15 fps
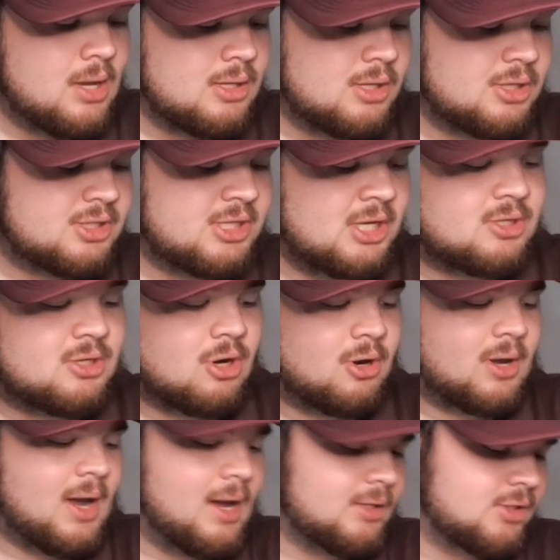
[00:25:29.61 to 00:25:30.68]
You see
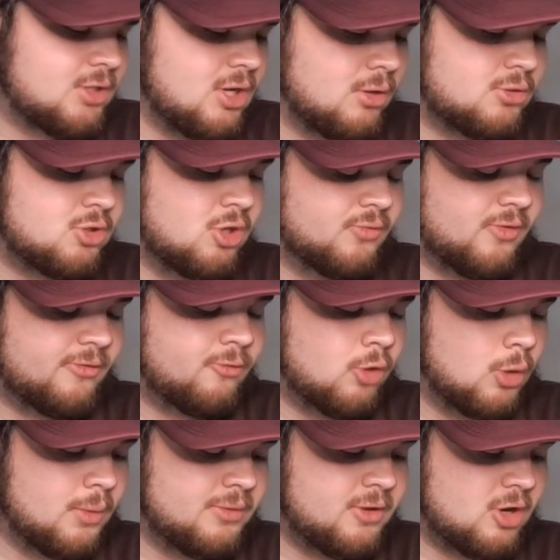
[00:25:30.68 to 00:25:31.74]
Targach go
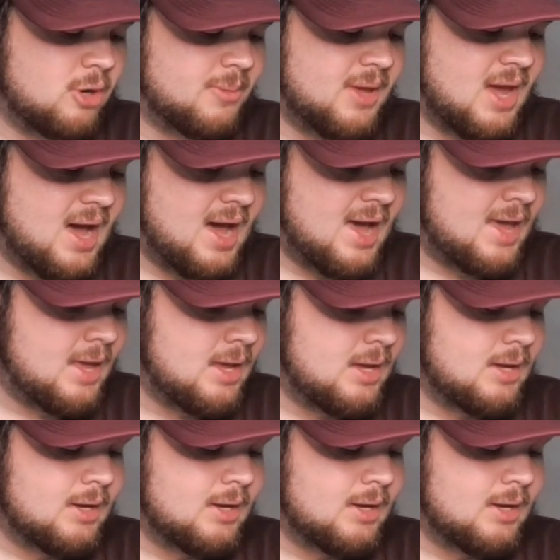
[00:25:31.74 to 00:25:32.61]
2-for-4 with an RBI.